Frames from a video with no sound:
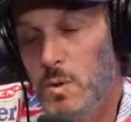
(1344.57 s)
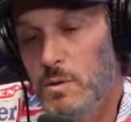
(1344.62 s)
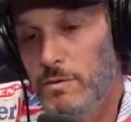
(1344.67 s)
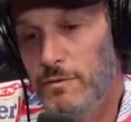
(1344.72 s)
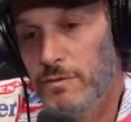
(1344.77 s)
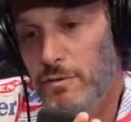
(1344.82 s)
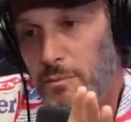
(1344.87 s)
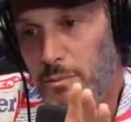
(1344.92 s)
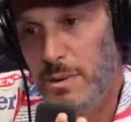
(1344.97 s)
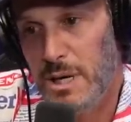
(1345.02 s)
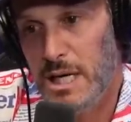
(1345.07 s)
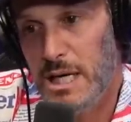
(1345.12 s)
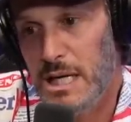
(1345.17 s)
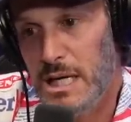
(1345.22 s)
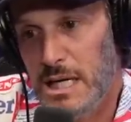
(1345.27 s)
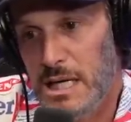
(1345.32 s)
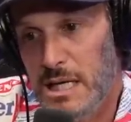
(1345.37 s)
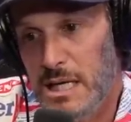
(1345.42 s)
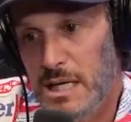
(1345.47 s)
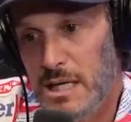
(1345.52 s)
for
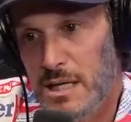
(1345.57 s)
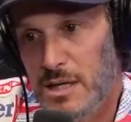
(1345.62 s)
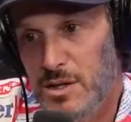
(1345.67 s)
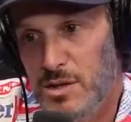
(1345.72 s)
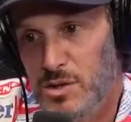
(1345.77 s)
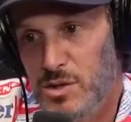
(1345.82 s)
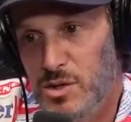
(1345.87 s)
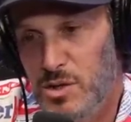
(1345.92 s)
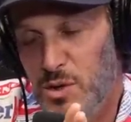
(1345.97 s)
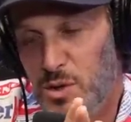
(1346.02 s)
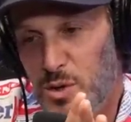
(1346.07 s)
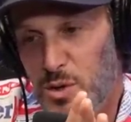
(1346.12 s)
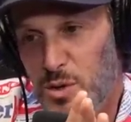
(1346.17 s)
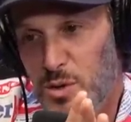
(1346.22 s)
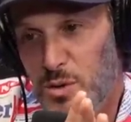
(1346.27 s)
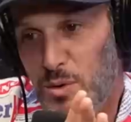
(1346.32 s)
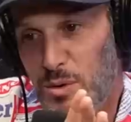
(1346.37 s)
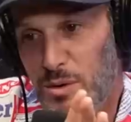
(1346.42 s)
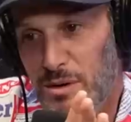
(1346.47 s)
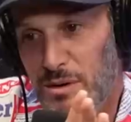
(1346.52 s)
me
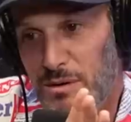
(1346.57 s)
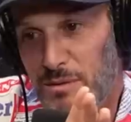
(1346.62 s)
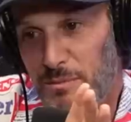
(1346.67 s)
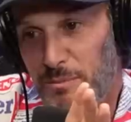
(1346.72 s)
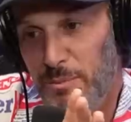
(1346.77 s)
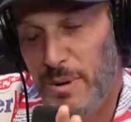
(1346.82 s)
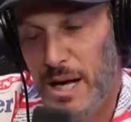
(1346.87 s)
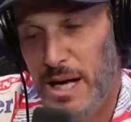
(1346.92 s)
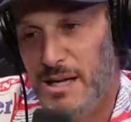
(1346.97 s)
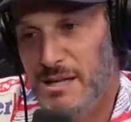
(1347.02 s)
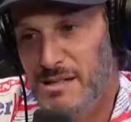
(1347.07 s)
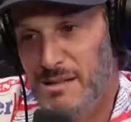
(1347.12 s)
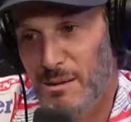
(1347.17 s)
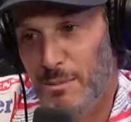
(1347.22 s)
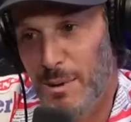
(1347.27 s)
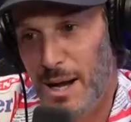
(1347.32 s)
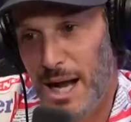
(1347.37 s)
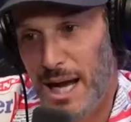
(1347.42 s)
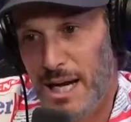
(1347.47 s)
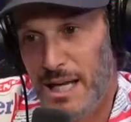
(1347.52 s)
to pay
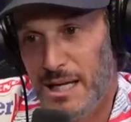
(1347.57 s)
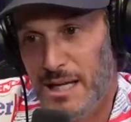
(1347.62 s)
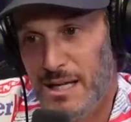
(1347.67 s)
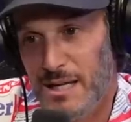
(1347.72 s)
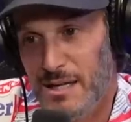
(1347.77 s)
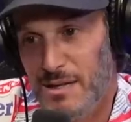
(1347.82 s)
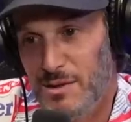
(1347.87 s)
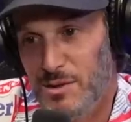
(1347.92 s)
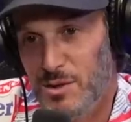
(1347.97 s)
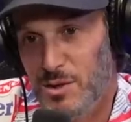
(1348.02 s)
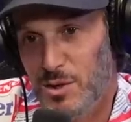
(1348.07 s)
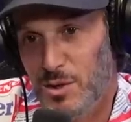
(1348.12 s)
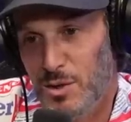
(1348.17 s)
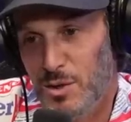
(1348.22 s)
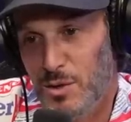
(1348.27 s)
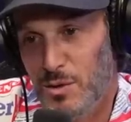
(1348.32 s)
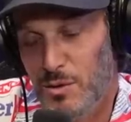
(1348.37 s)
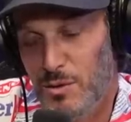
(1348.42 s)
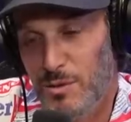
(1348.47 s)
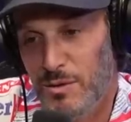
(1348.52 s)
somebody
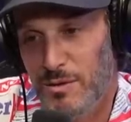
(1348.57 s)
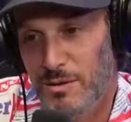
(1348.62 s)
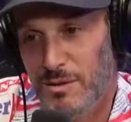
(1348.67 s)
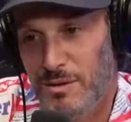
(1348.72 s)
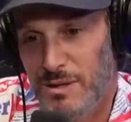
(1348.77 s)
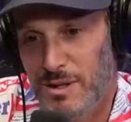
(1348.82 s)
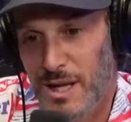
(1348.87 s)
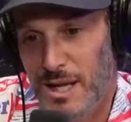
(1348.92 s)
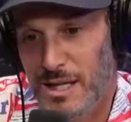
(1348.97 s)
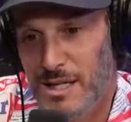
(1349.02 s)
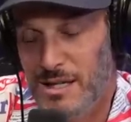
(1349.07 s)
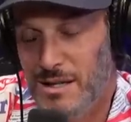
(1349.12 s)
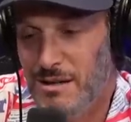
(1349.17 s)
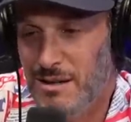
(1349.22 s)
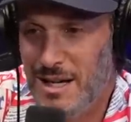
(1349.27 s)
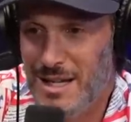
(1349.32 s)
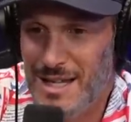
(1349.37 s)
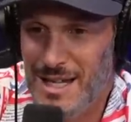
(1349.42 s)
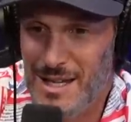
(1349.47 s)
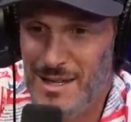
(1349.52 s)
to like you know
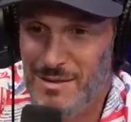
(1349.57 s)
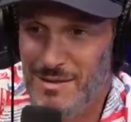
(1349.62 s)
how they,